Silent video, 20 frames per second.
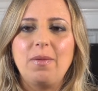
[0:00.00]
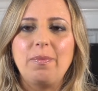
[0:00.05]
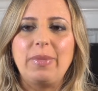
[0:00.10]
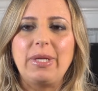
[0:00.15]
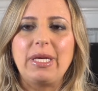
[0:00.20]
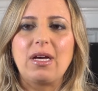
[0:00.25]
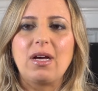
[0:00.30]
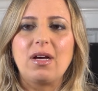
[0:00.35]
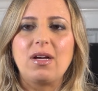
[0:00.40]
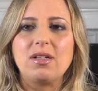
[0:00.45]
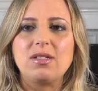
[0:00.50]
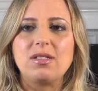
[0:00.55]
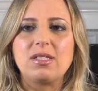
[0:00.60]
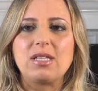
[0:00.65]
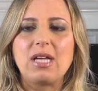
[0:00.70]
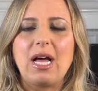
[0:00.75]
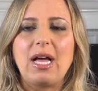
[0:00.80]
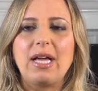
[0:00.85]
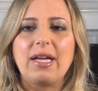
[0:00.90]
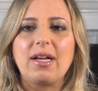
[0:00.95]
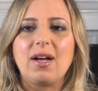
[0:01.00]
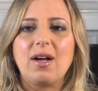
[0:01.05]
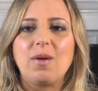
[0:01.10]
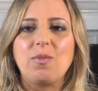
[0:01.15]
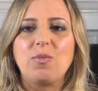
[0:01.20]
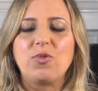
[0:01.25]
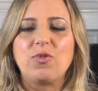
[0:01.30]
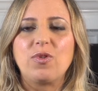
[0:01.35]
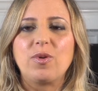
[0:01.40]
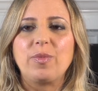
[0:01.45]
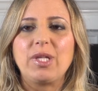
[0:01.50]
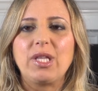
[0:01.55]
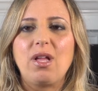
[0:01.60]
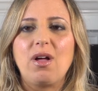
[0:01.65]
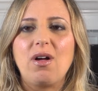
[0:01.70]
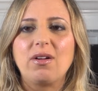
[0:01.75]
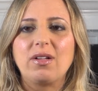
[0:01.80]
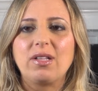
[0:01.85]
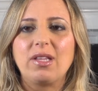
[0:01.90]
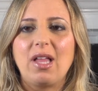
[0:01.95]
because I come from a
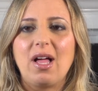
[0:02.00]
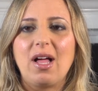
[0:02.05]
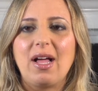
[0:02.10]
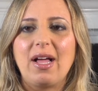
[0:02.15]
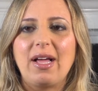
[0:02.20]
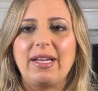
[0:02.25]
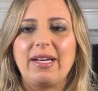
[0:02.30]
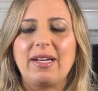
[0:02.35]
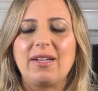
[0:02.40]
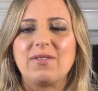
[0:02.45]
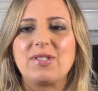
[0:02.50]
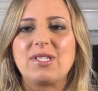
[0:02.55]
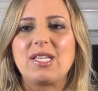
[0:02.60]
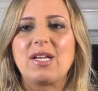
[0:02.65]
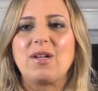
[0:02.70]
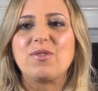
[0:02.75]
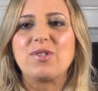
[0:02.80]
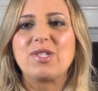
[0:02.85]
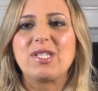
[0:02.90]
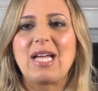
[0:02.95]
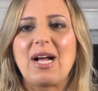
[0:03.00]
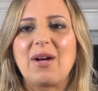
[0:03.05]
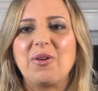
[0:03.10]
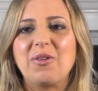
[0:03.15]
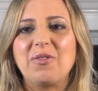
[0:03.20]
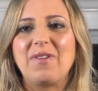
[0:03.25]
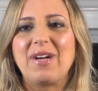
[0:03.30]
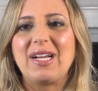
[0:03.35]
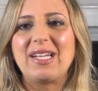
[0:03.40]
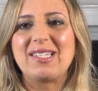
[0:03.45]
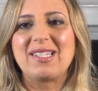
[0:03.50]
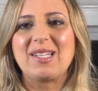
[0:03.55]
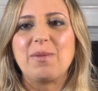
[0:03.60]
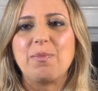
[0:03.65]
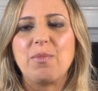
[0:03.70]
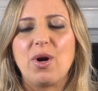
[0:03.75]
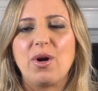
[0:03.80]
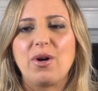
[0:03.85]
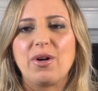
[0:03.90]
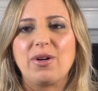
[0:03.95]
long line of
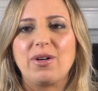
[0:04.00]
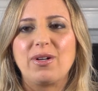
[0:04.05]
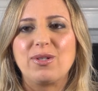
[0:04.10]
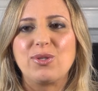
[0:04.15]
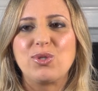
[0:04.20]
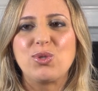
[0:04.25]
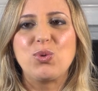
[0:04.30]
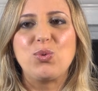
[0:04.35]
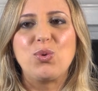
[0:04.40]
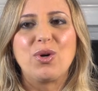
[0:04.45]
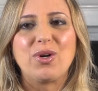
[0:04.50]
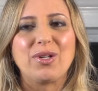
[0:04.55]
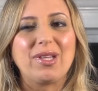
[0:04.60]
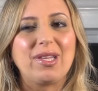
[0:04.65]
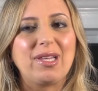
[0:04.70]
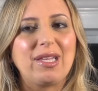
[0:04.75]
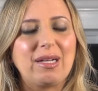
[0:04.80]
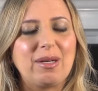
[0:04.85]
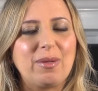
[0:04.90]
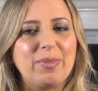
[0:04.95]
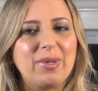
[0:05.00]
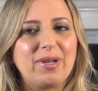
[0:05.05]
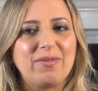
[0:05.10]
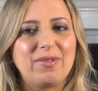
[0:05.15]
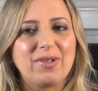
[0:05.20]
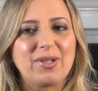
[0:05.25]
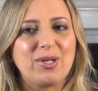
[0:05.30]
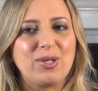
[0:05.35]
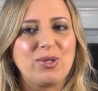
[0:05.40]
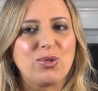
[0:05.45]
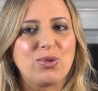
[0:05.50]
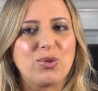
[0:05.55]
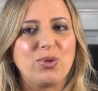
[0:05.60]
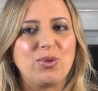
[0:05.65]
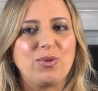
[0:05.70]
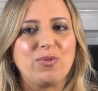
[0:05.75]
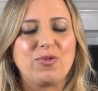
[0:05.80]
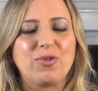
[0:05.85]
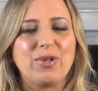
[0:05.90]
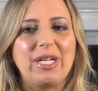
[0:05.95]
self-sacrificing martyrs who are a little bit of a
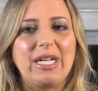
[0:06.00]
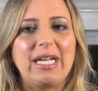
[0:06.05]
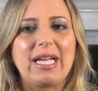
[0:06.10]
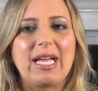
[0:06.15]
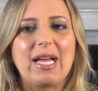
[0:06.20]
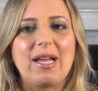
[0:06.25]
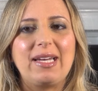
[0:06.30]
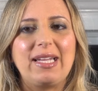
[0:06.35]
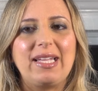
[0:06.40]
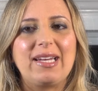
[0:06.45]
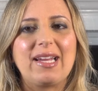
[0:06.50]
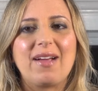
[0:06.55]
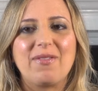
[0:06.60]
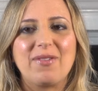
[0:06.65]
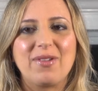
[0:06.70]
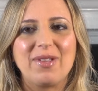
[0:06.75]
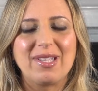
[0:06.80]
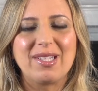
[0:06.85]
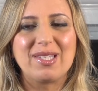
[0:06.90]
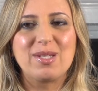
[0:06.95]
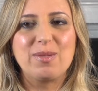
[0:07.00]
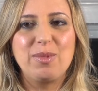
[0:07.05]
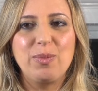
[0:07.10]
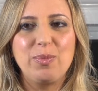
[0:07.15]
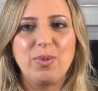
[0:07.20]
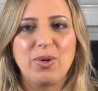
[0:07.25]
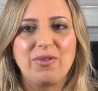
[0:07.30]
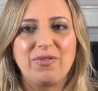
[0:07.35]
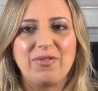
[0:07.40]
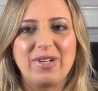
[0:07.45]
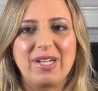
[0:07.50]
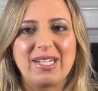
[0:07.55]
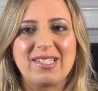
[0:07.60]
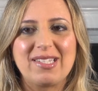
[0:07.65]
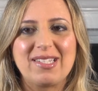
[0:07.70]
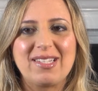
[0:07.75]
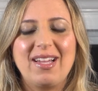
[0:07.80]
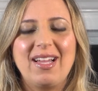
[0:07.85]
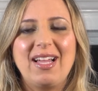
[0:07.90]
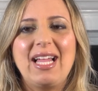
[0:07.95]
control freak and need everything to be
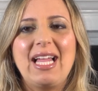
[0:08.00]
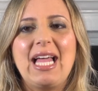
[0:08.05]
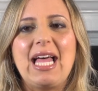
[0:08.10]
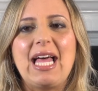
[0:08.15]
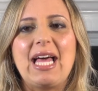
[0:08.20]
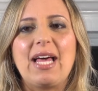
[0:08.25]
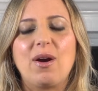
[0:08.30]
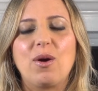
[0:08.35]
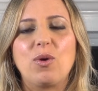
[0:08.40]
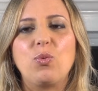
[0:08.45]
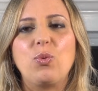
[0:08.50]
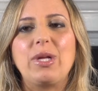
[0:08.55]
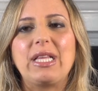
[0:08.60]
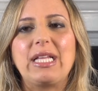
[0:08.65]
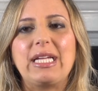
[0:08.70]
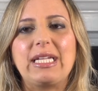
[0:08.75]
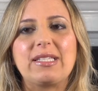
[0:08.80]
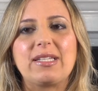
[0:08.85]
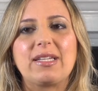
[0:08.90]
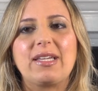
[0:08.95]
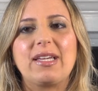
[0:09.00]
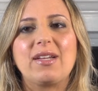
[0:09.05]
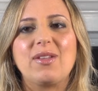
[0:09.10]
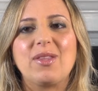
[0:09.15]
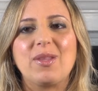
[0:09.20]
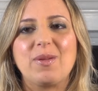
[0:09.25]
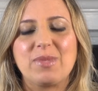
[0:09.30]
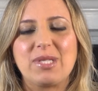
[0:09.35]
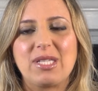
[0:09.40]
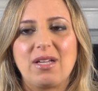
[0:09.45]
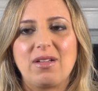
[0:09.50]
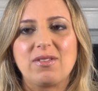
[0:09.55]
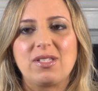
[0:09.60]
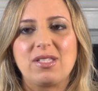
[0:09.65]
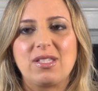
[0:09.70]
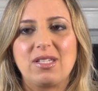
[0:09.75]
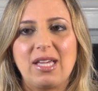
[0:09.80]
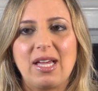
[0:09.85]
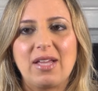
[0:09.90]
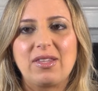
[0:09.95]
perfect and are willing to kill
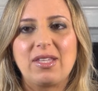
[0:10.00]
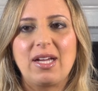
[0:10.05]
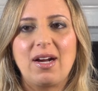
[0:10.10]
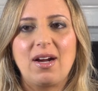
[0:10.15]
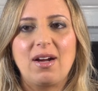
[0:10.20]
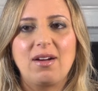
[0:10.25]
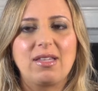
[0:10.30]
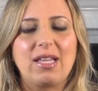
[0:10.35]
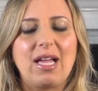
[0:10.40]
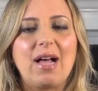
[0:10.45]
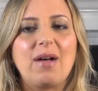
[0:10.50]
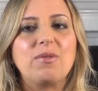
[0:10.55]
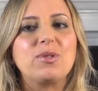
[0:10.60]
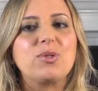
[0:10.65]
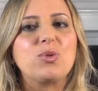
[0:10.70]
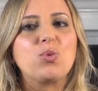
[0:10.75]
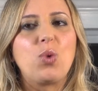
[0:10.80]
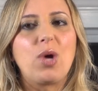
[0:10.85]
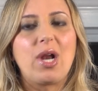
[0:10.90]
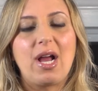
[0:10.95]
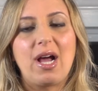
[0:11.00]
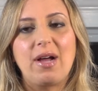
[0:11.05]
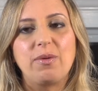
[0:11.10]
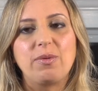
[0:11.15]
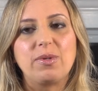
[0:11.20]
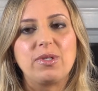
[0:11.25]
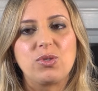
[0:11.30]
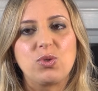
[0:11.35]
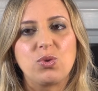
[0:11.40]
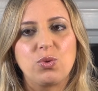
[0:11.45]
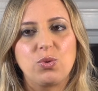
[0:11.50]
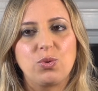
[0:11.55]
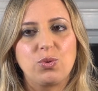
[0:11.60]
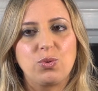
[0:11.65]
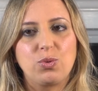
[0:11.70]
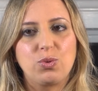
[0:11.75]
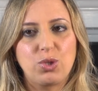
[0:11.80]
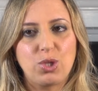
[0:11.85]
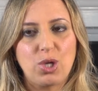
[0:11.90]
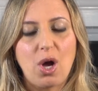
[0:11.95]
themselves to get there. That was what I was
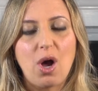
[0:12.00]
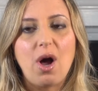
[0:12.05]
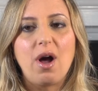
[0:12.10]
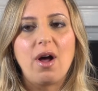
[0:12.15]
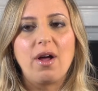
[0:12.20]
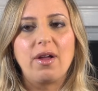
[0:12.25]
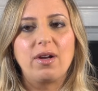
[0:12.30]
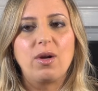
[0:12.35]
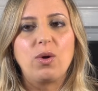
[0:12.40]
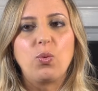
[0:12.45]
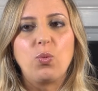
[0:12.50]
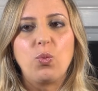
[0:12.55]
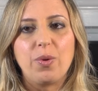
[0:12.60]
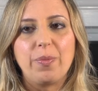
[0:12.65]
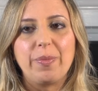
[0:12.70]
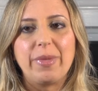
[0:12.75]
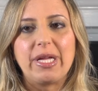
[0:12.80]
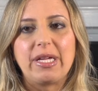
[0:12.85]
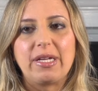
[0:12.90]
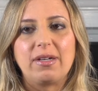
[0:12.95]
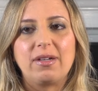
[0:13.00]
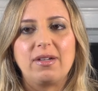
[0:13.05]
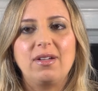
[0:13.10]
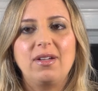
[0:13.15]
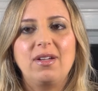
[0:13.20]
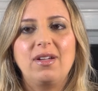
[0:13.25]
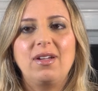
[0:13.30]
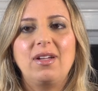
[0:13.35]
taught a woman